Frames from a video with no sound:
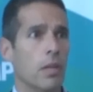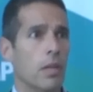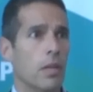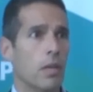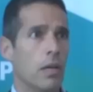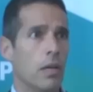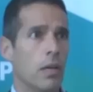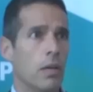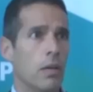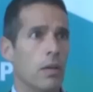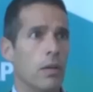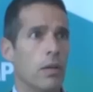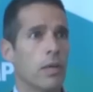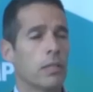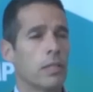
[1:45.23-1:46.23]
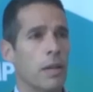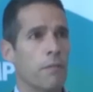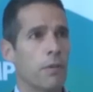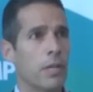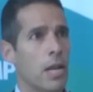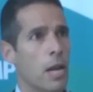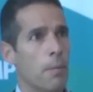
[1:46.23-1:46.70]
That will
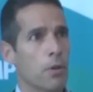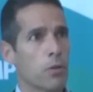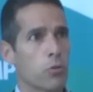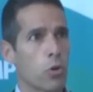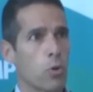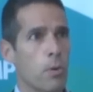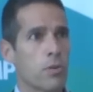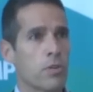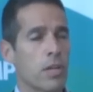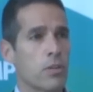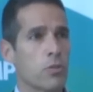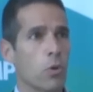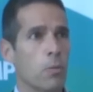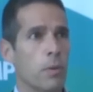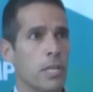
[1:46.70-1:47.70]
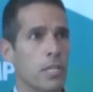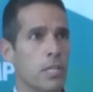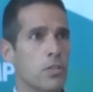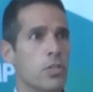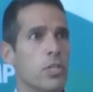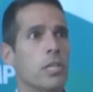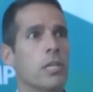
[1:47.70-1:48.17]
enable us to commercialize already this
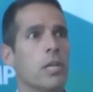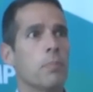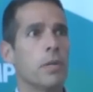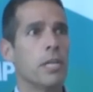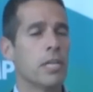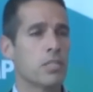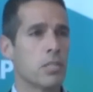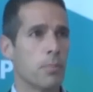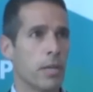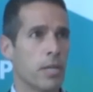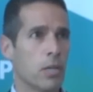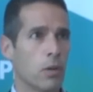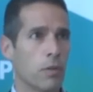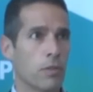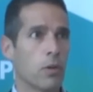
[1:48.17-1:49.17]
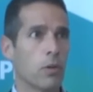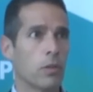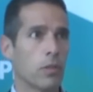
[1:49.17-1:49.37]
year and be less dependent on the,